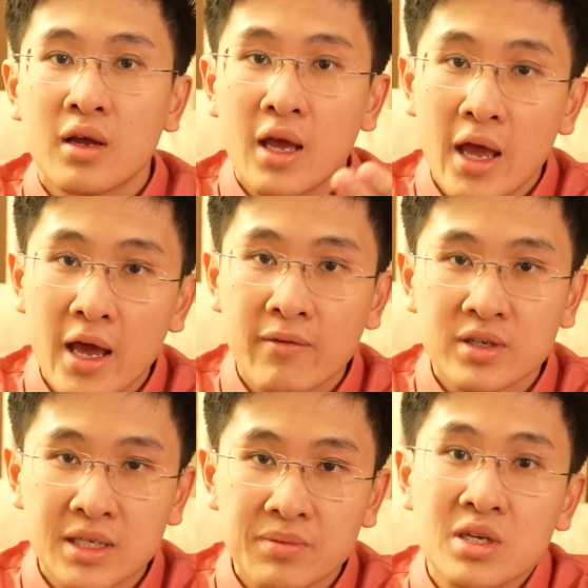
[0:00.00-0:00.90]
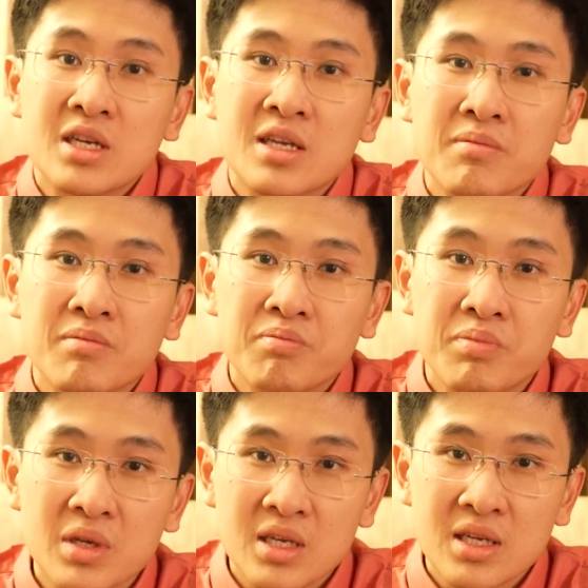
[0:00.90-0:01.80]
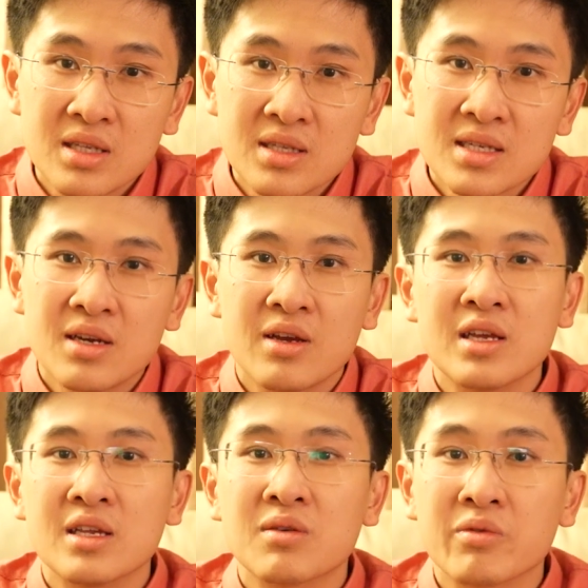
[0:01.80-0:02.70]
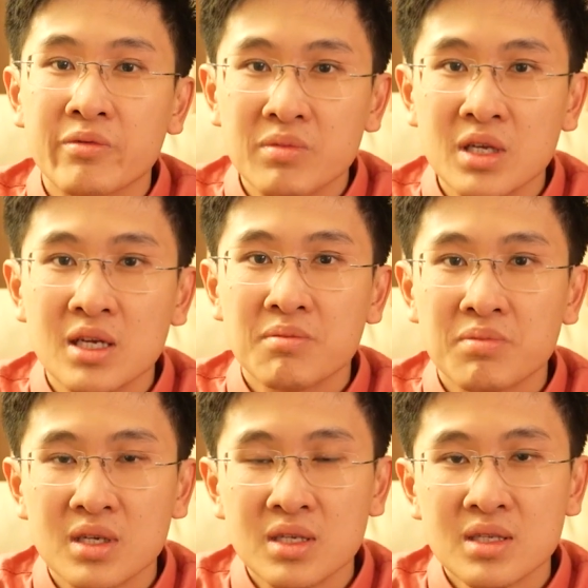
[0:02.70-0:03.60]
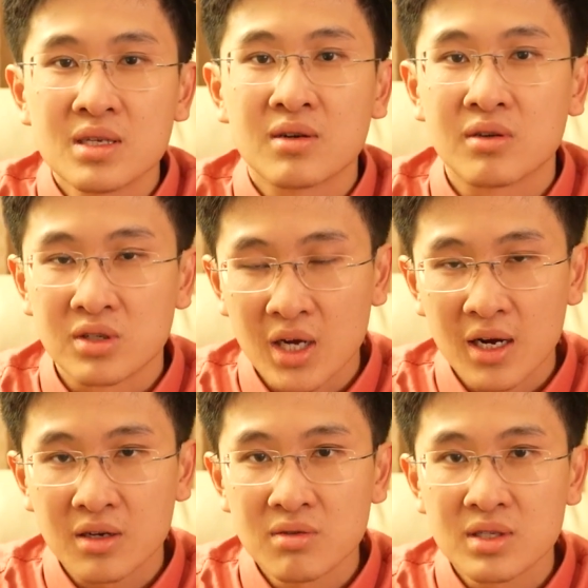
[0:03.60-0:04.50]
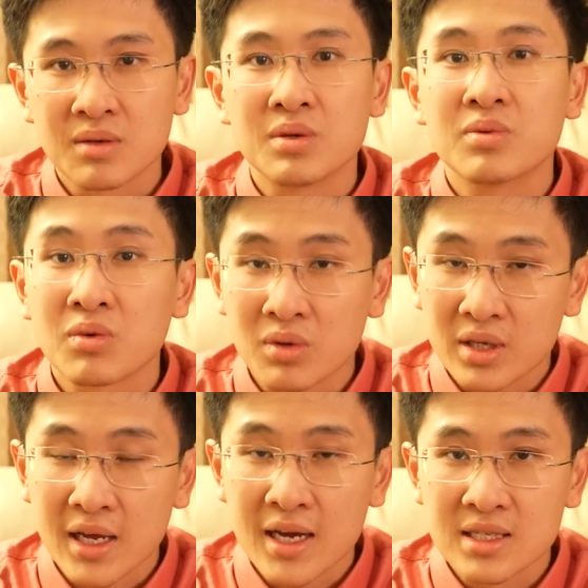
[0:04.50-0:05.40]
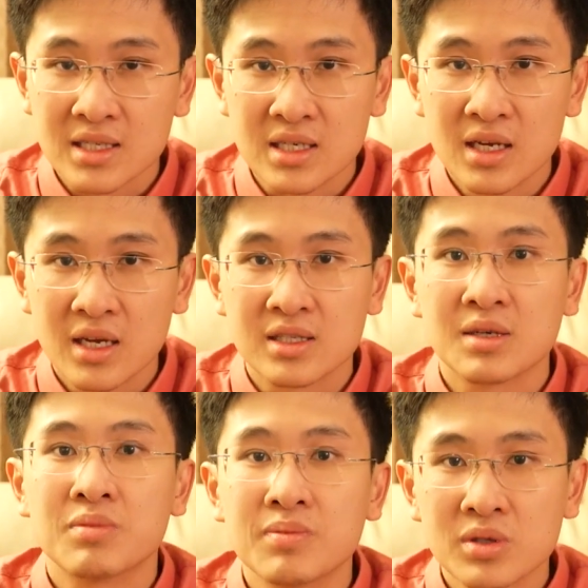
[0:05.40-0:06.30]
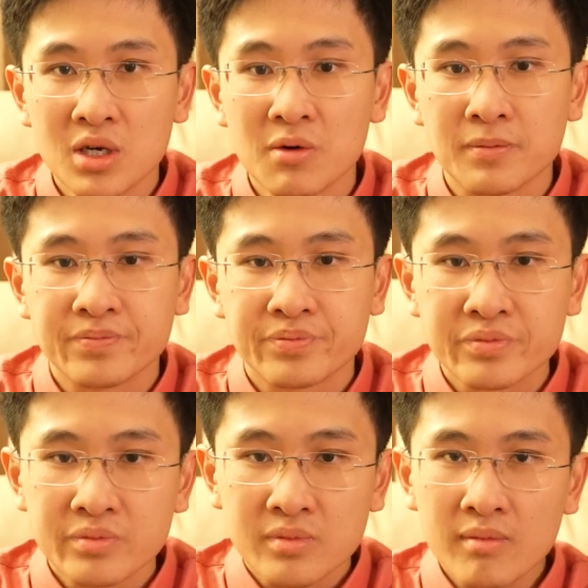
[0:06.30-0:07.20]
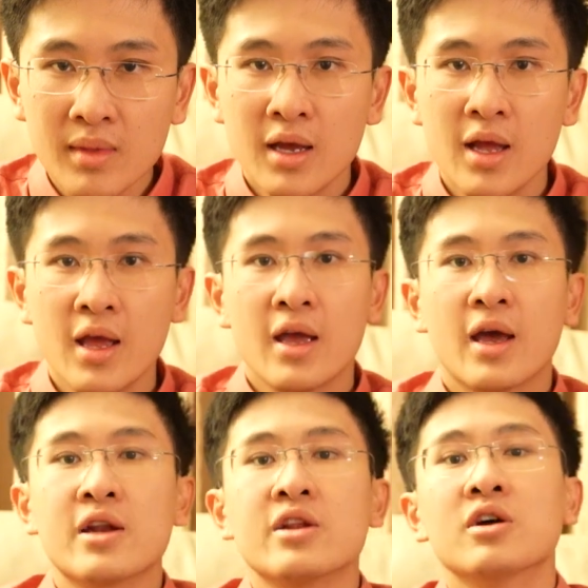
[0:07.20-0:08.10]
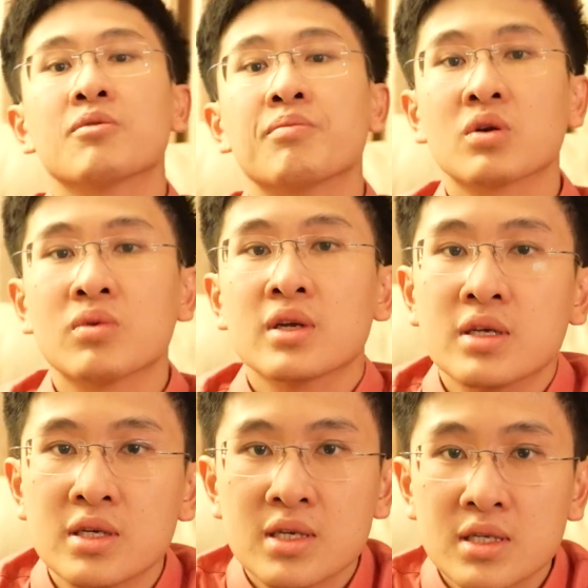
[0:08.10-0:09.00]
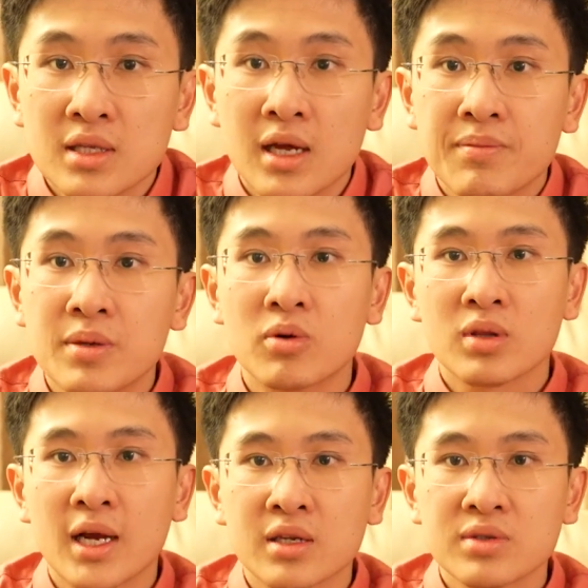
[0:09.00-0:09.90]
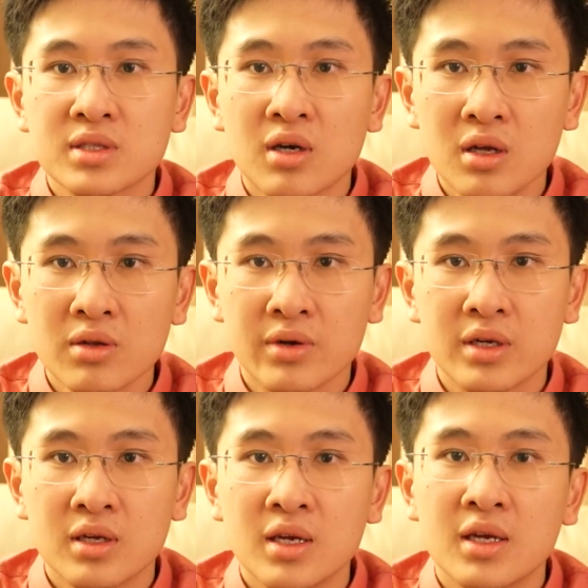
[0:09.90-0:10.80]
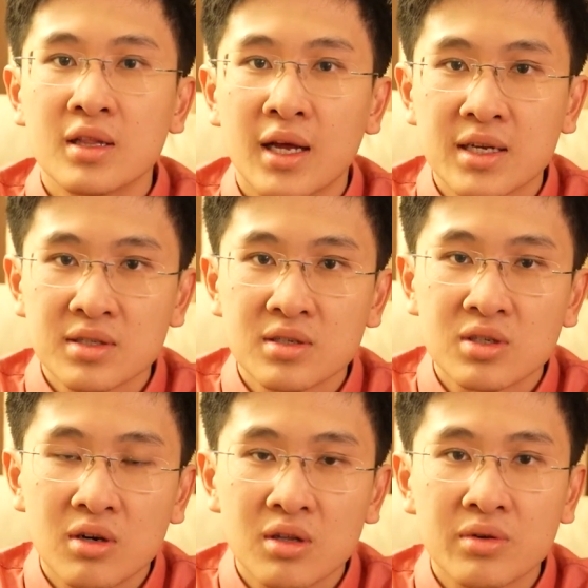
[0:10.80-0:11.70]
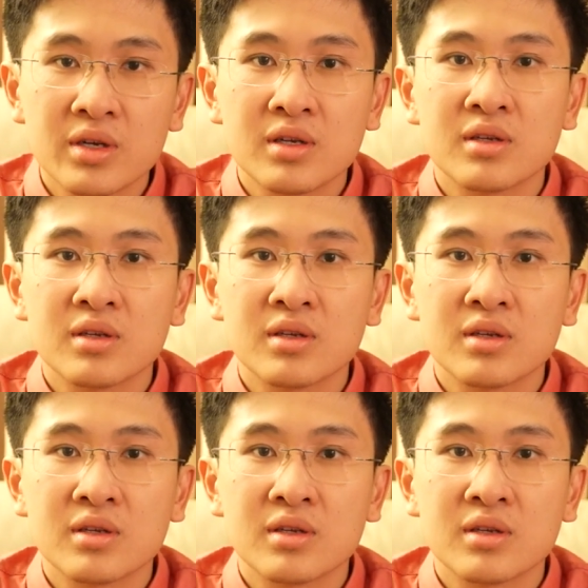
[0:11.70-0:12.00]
And for example, eating with meat and beans or tacos, some people get really gassy and some people don't. And another big one is a lot of people are lactose intolerant. Lactose intolerant